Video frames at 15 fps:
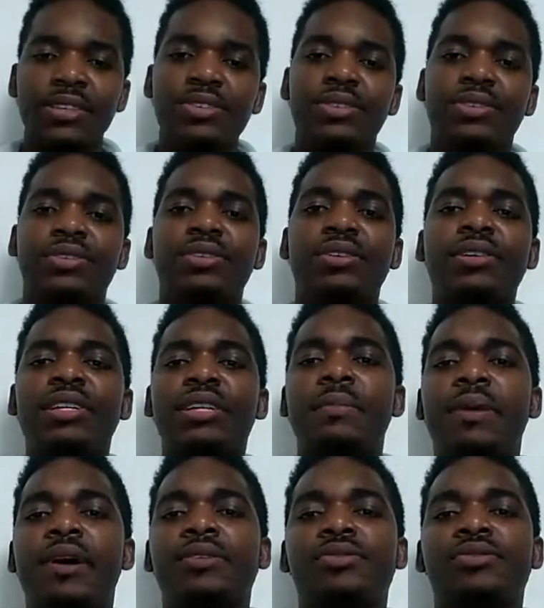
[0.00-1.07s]
So talking
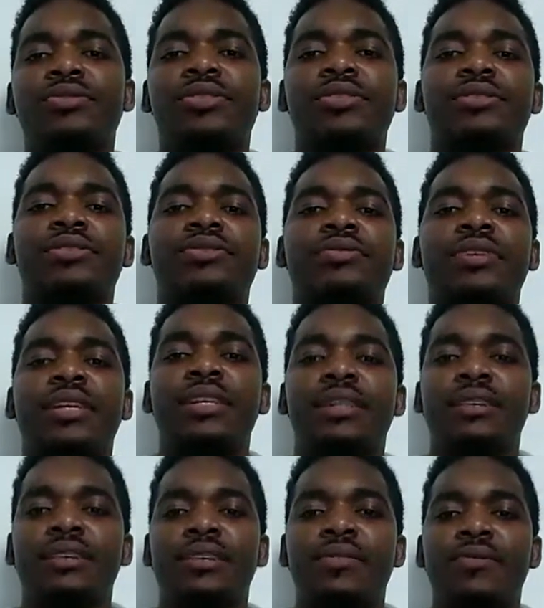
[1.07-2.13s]
about scrotal
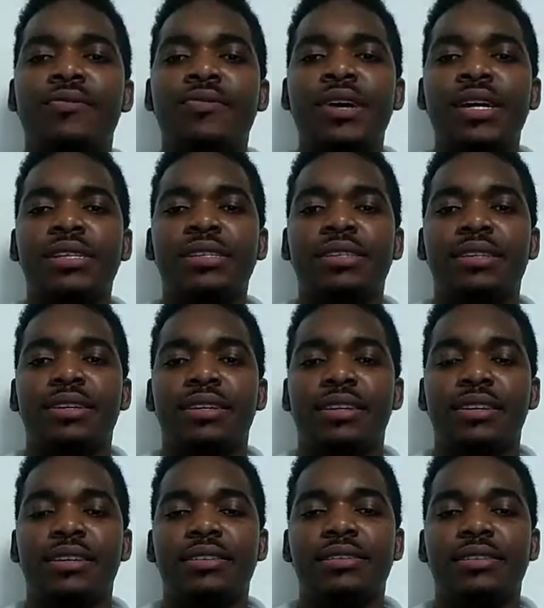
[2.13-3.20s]
swelling, what
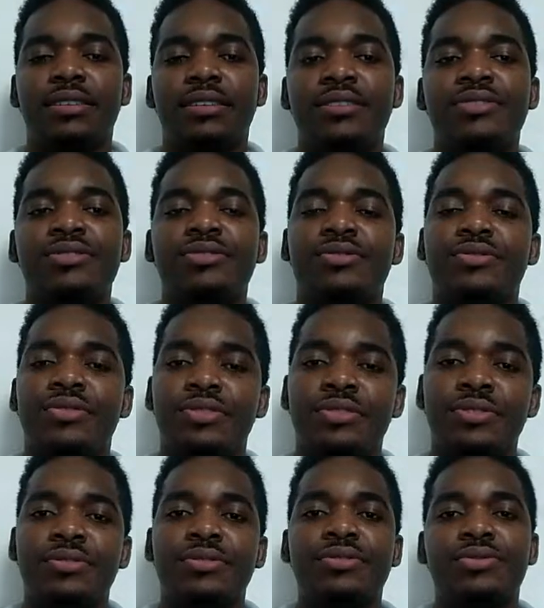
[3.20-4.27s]
is
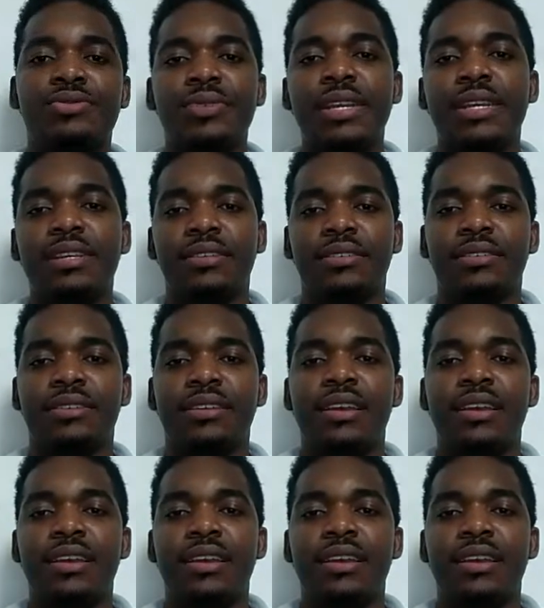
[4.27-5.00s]
scrotal swelling?